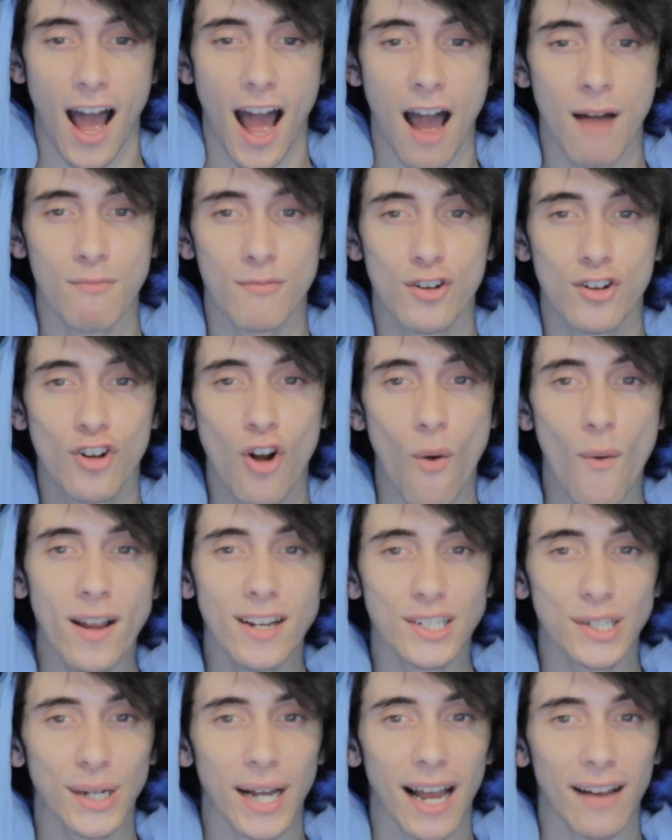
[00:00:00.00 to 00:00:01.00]
I'm
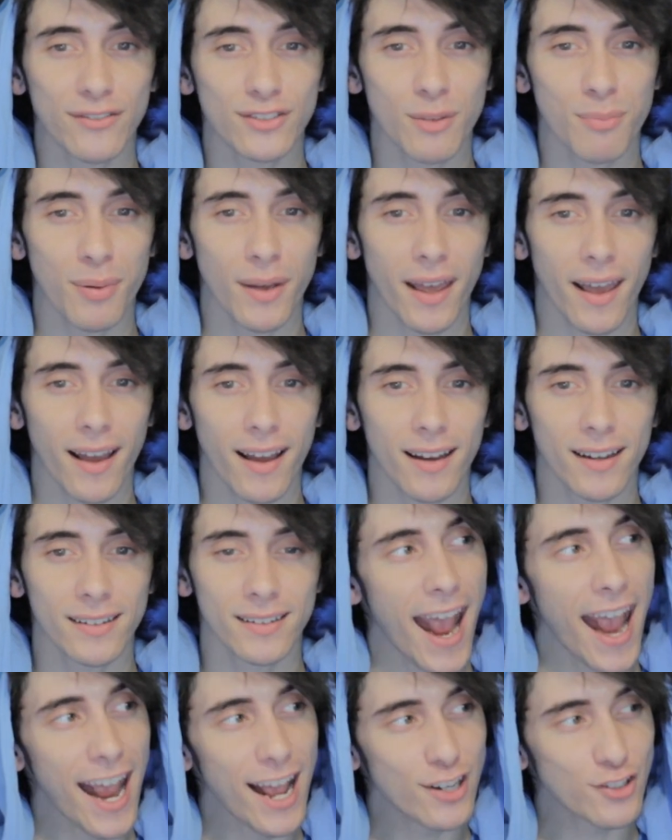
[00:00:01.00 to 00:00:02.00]
going to have to pick
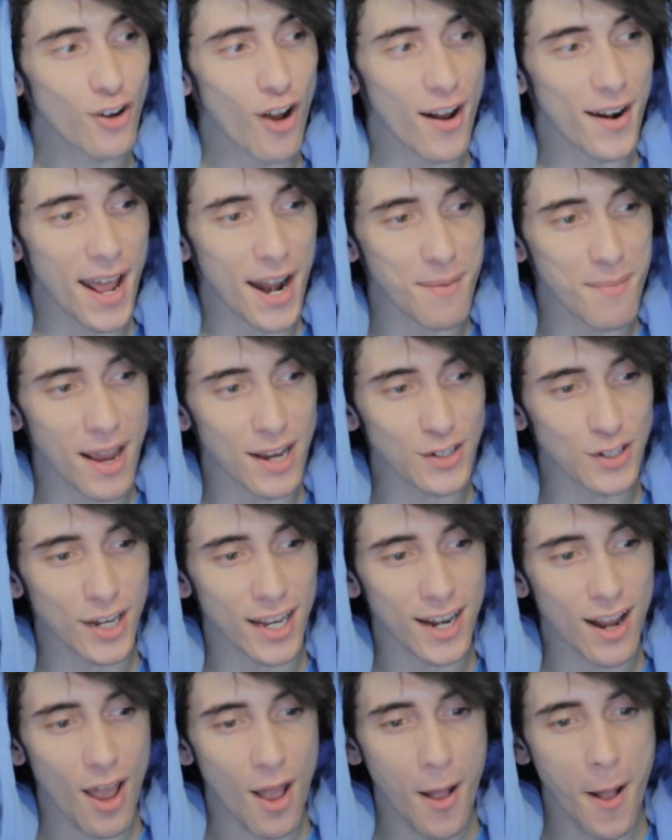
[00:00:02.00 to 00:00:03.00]
hand-drawn
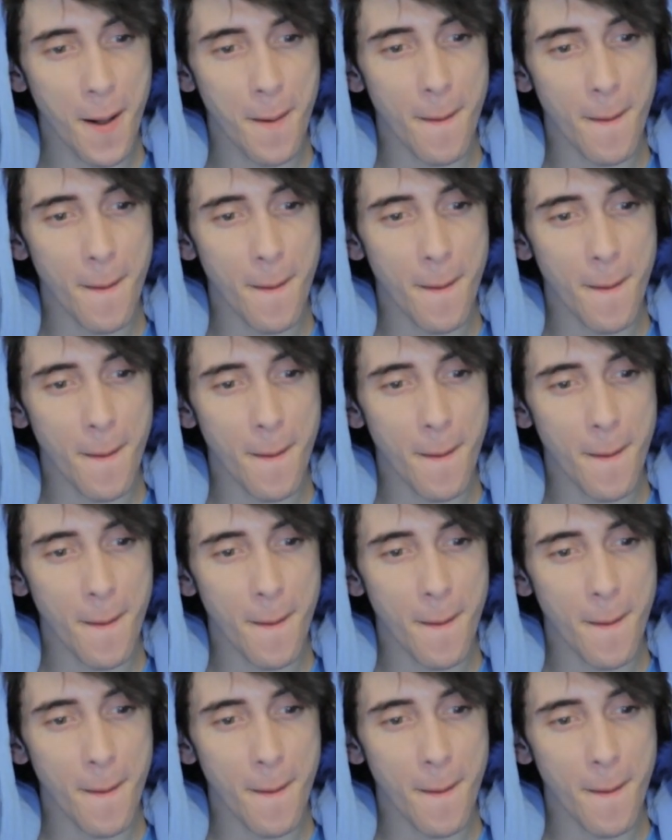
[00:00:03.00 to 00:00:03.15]
animation.